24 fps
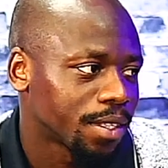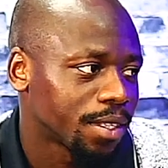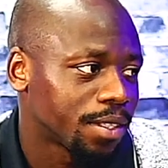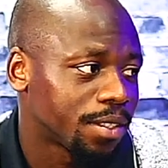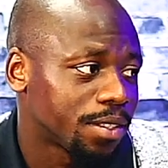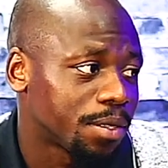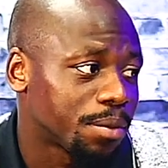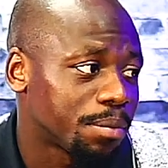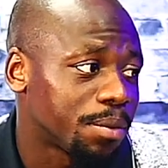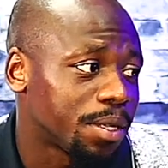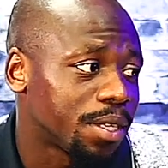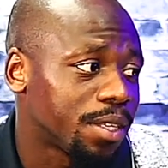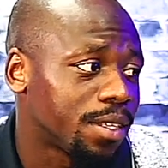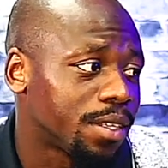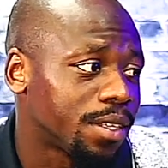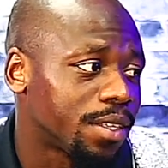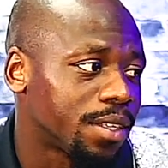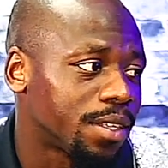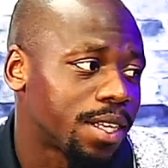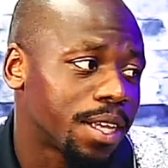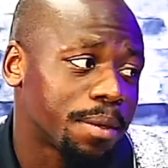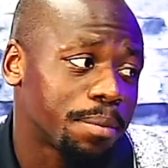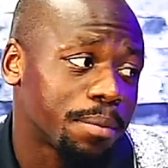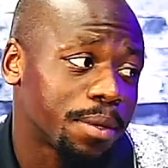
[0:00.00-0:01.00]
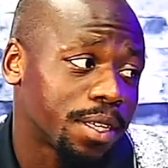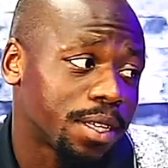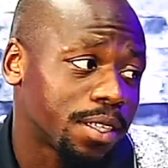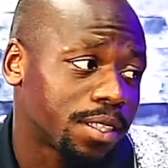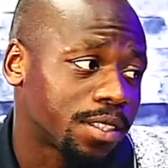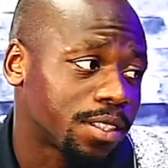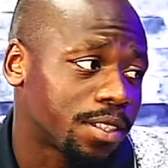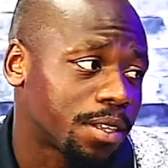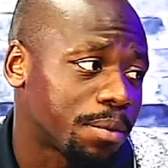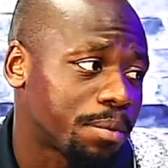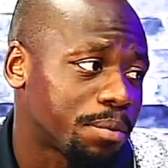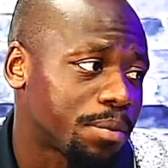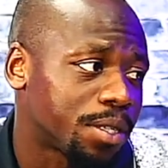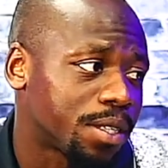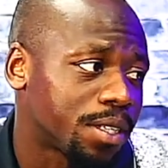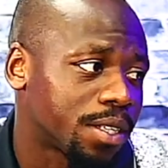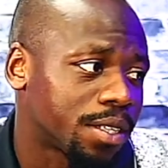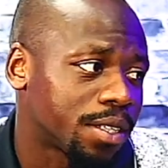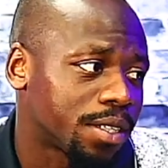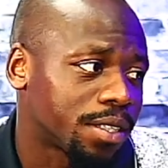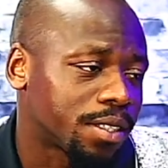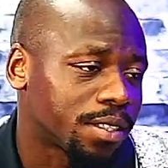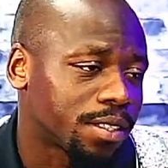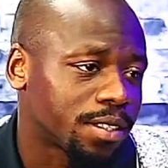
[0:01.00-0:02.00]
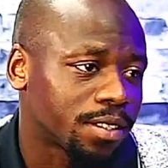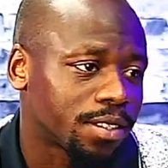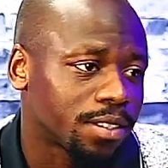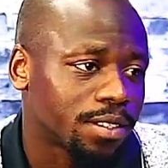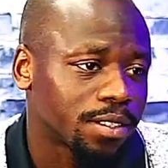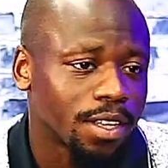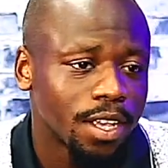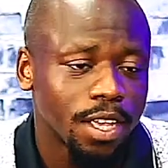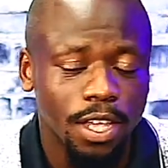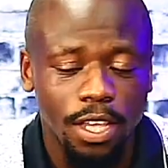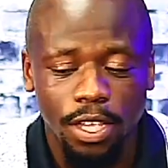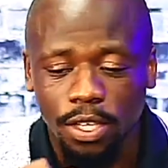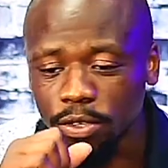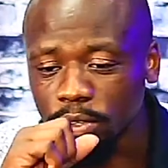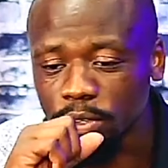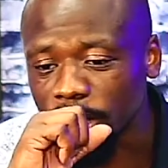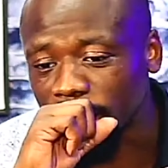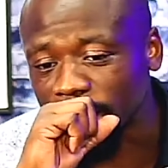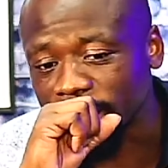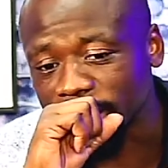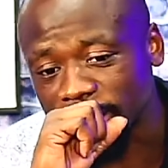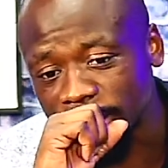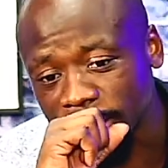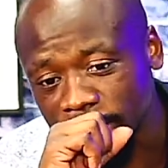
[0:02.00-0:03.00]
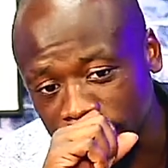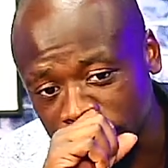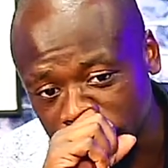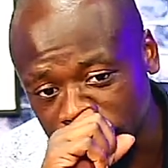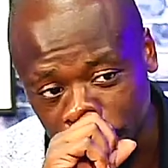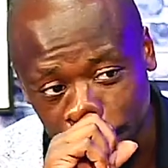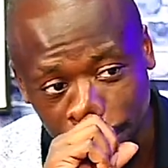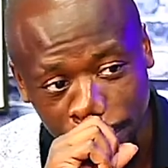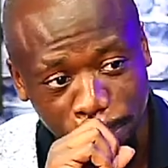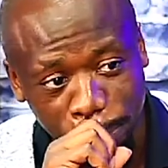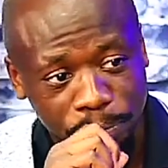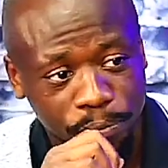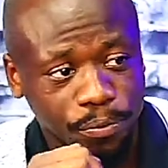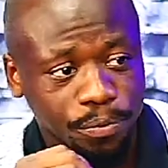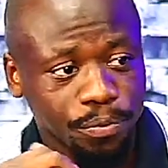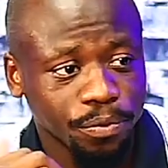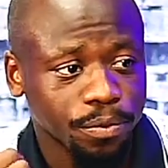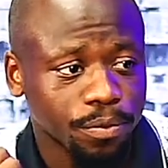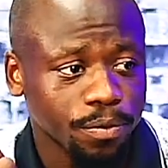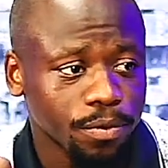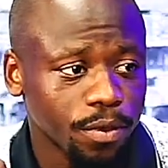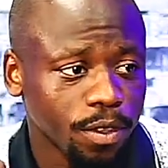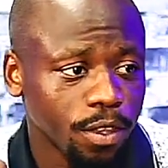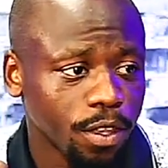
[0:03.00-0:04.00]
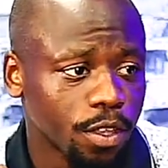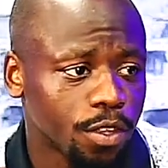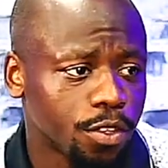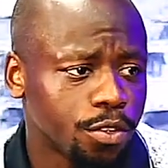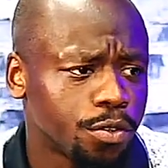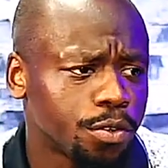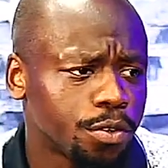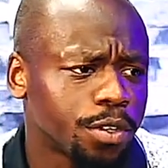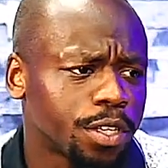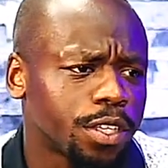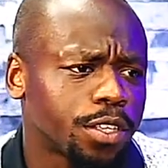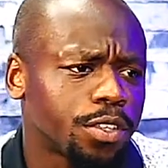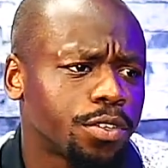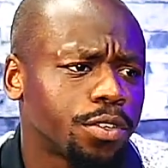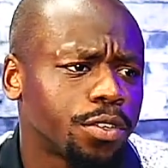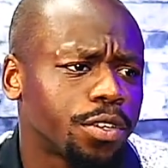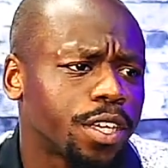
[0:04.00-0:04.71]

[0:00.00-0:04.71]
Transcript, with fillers: To me, that means something because you got to think you you